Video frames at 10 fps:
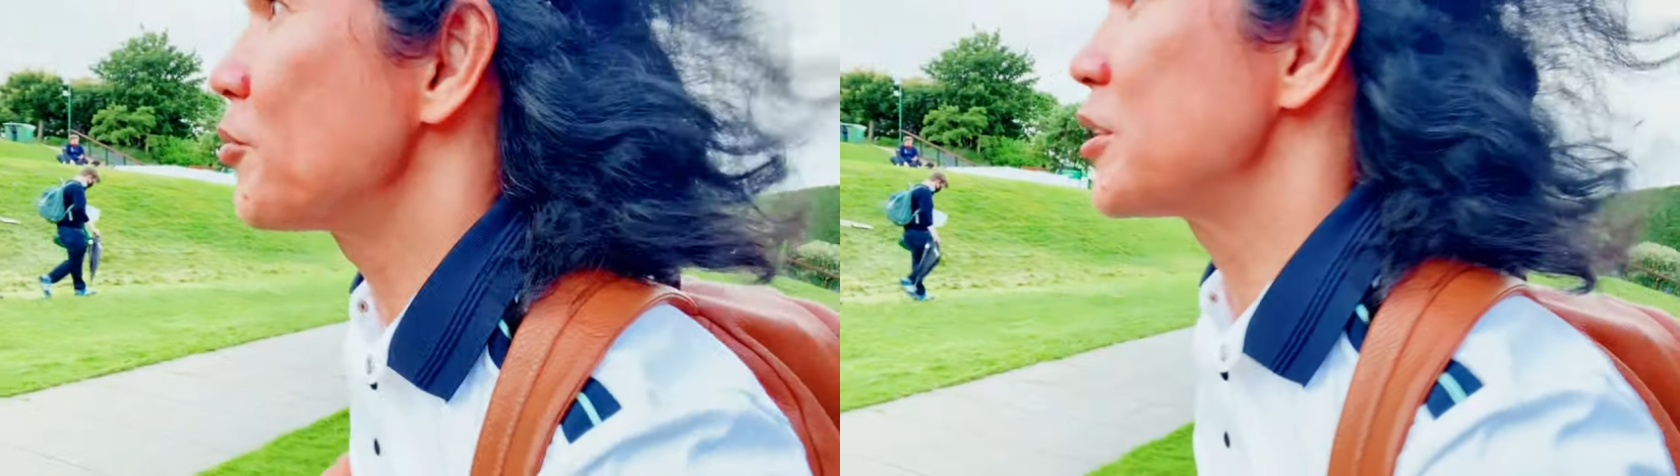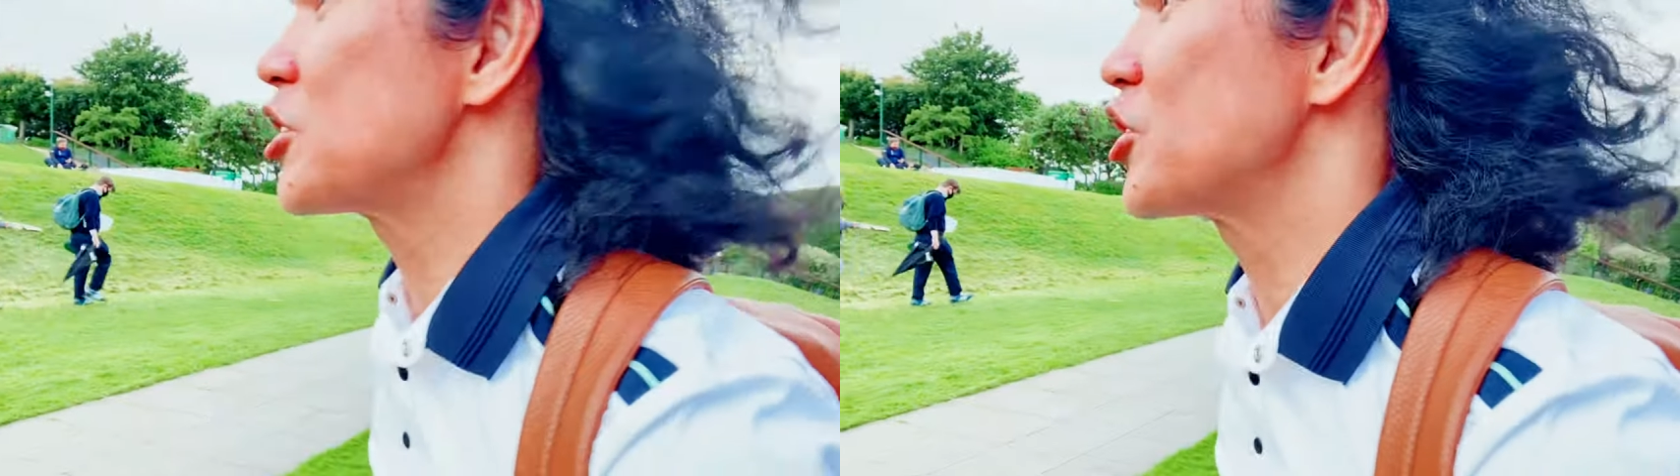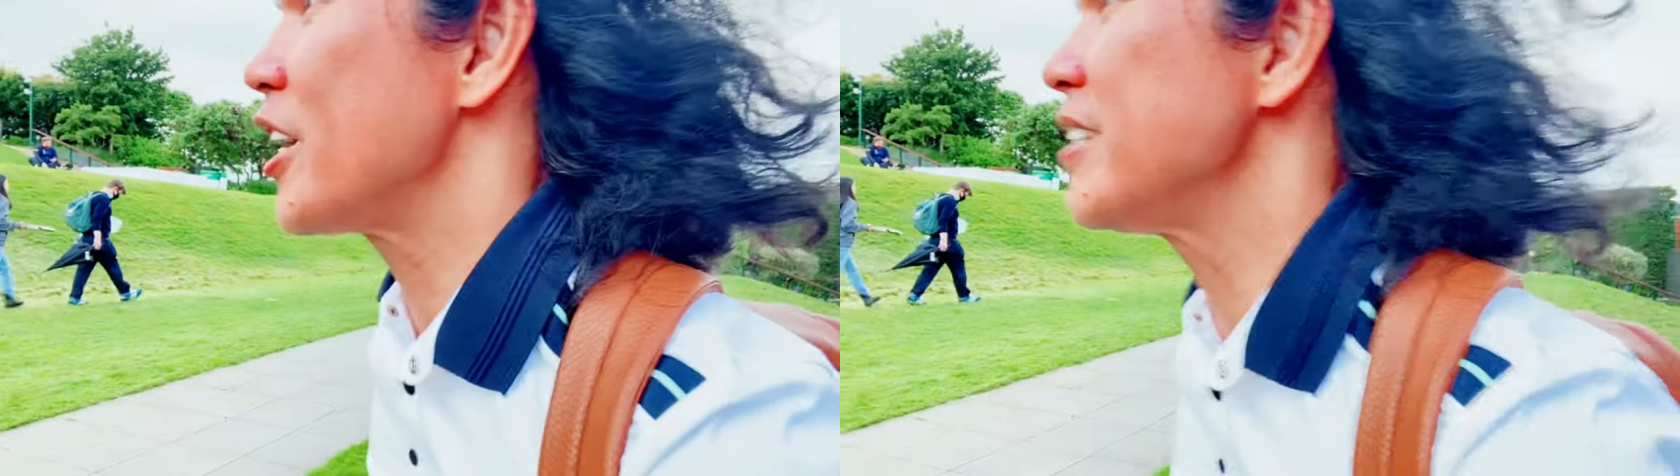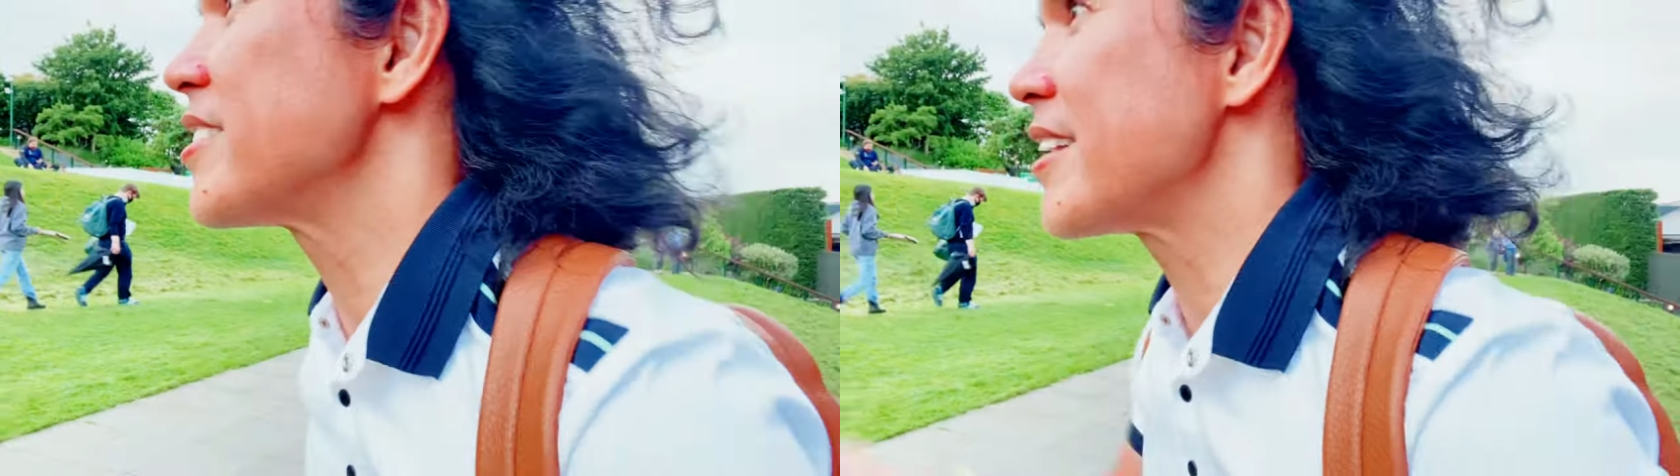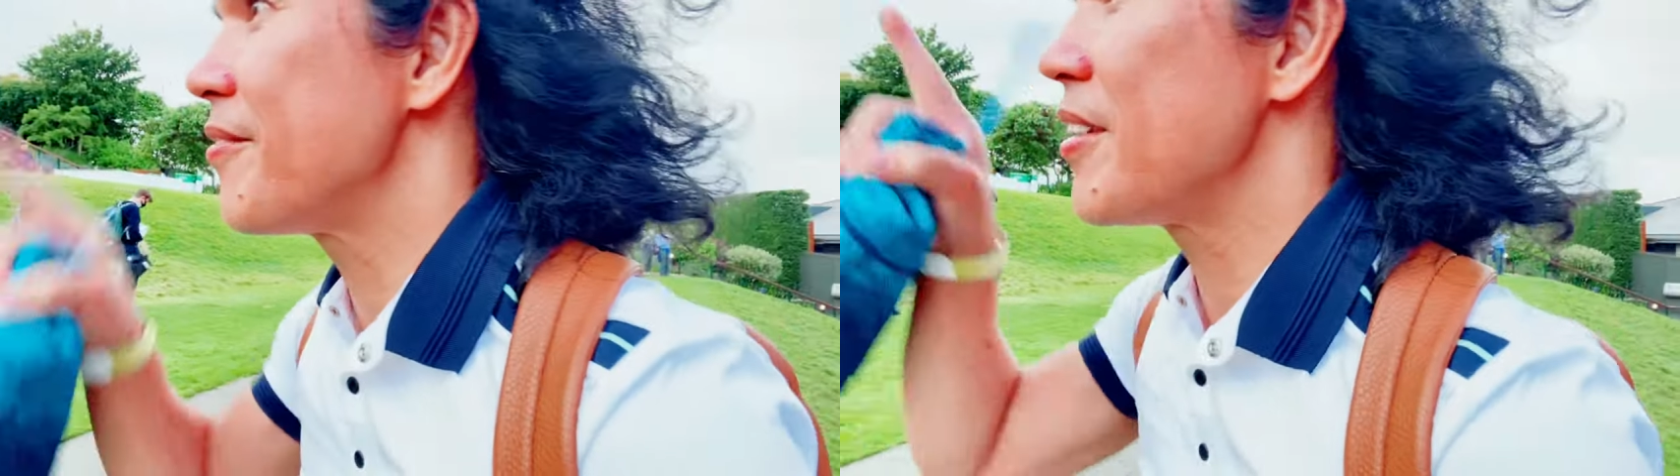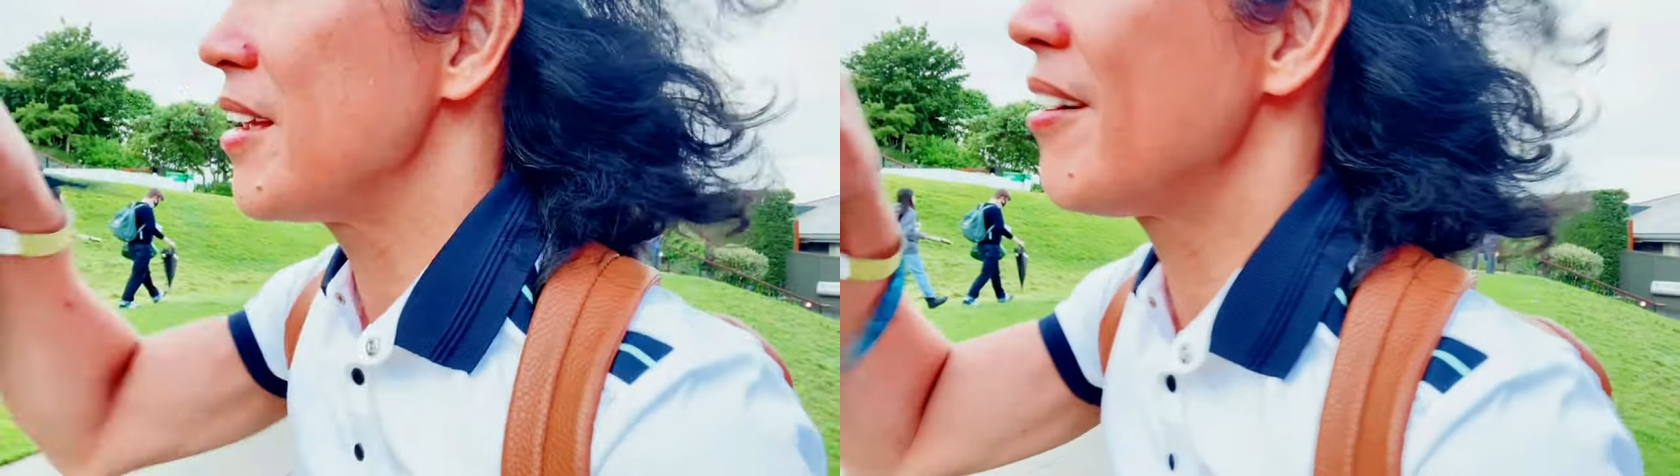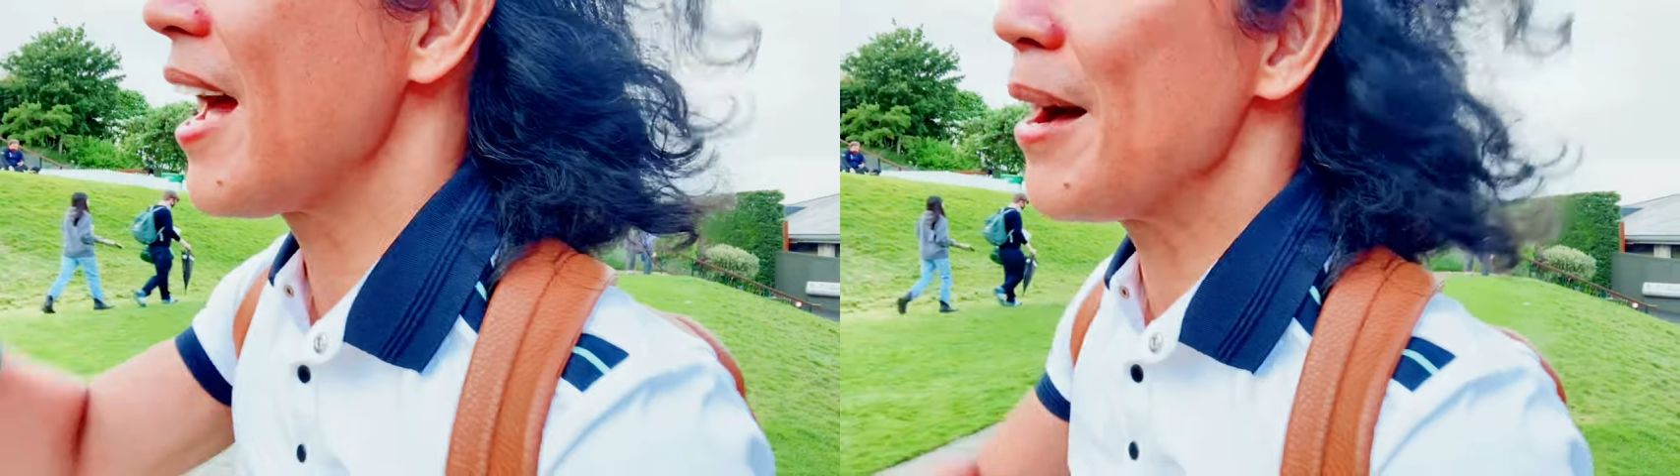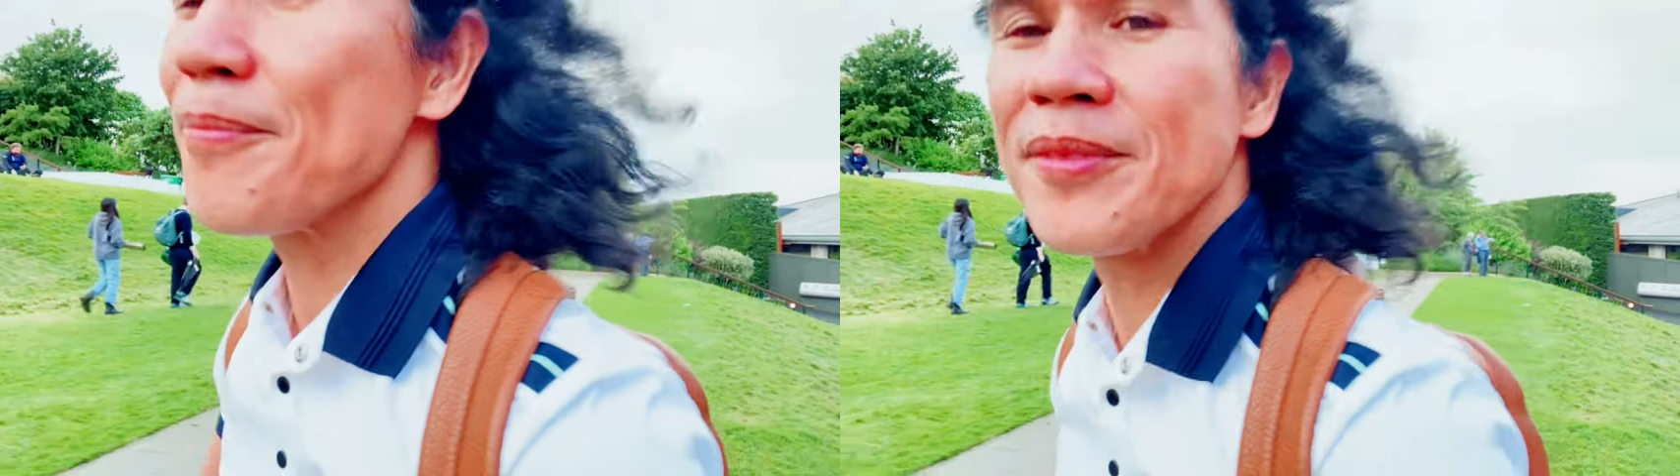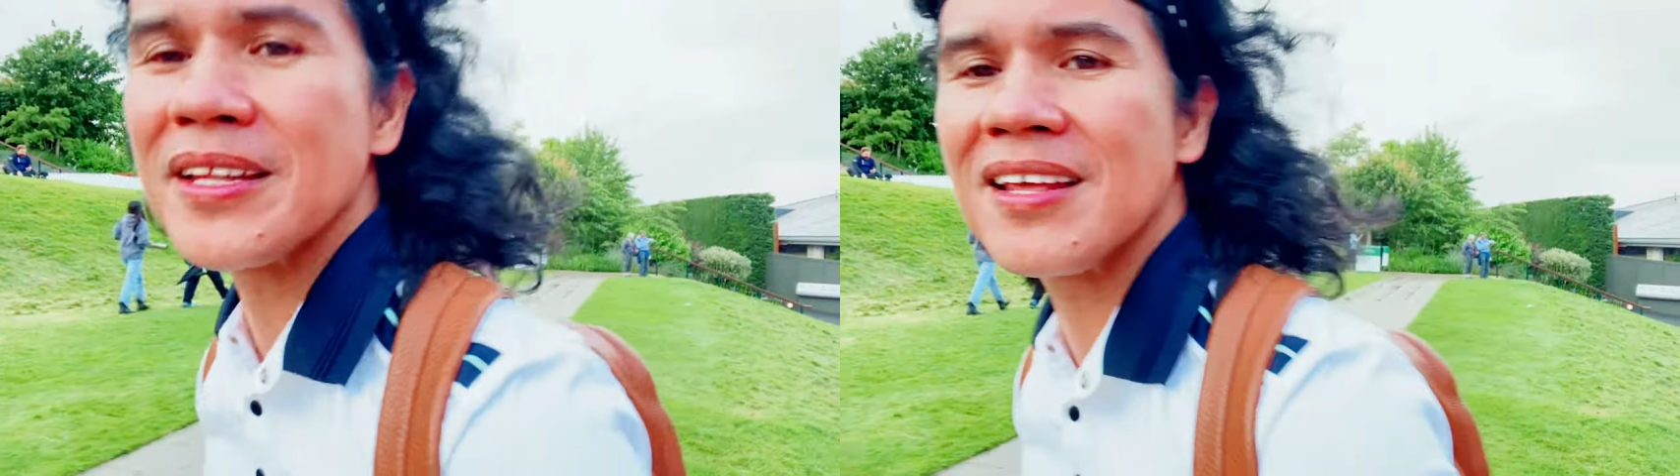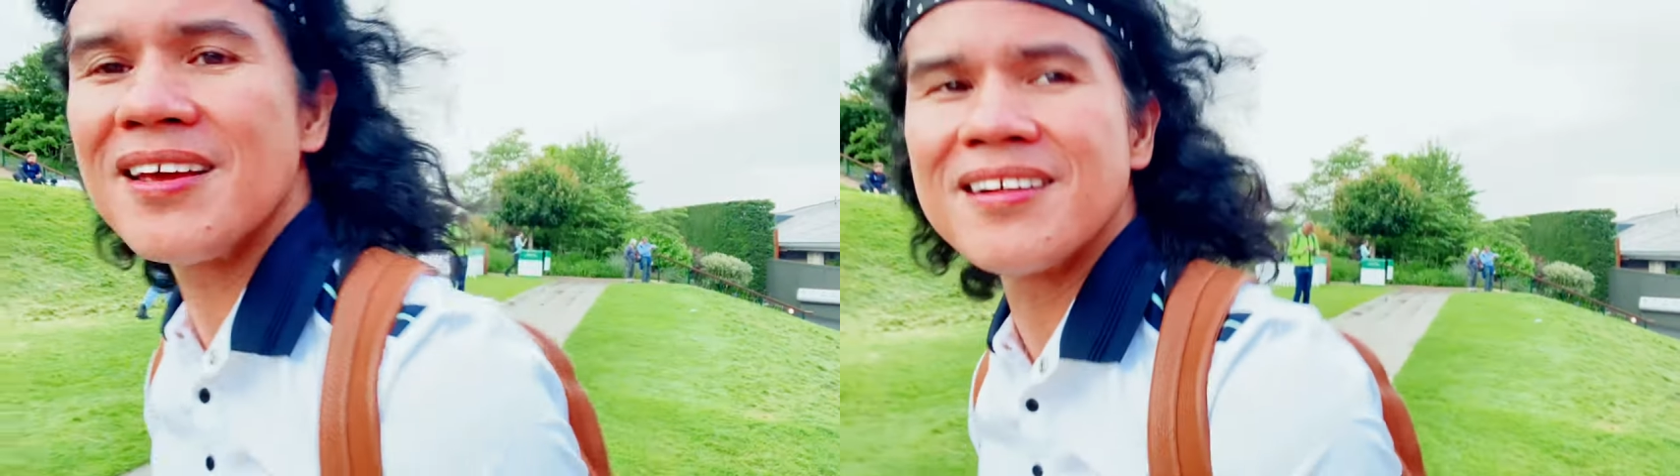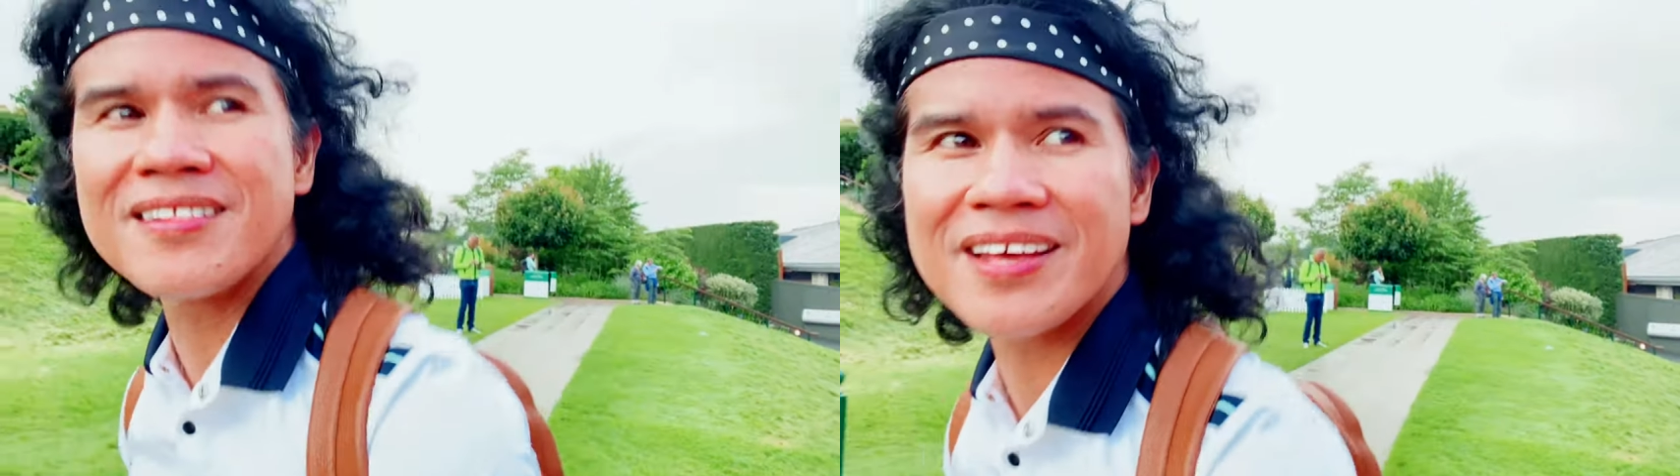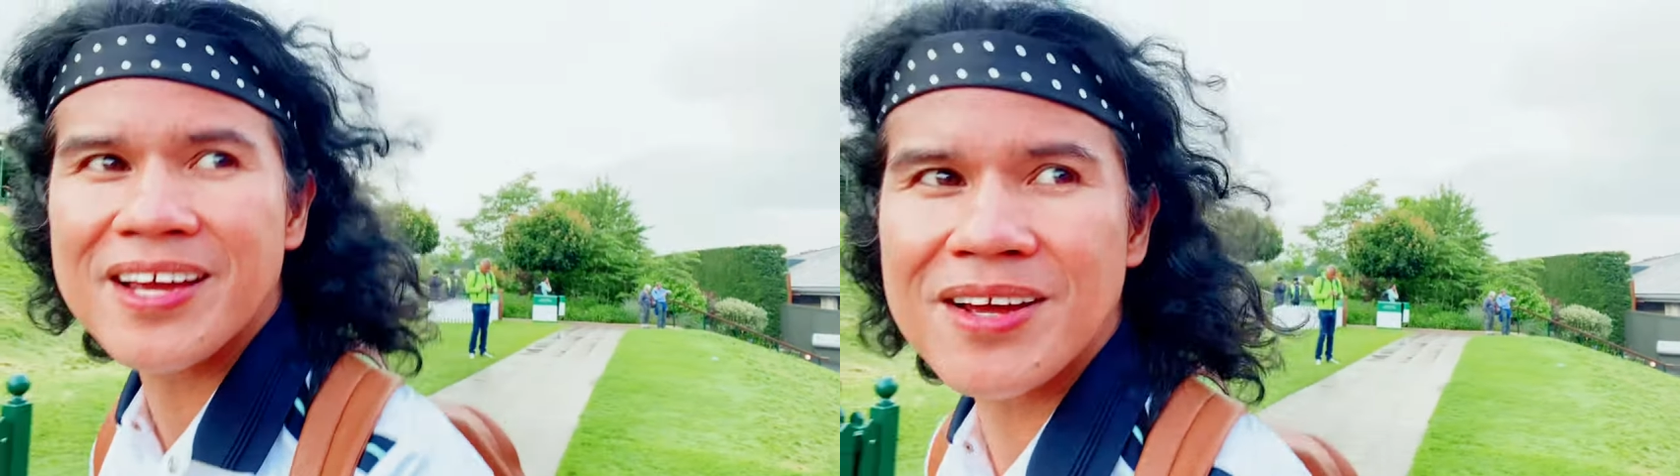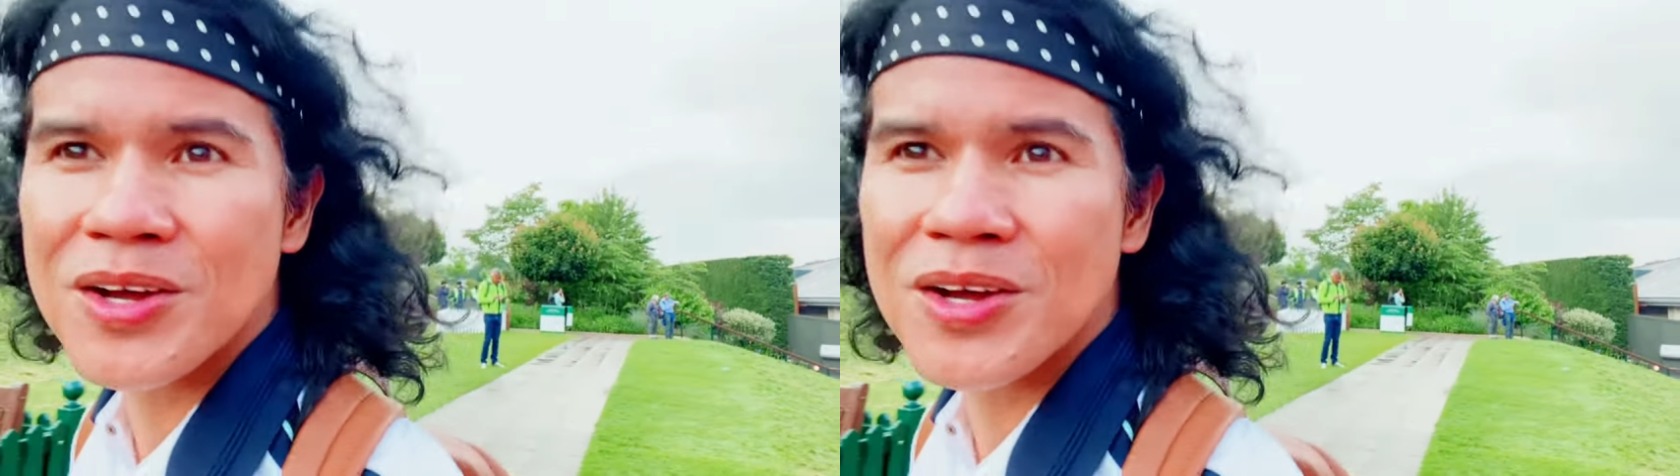which changes every year, up that hill there.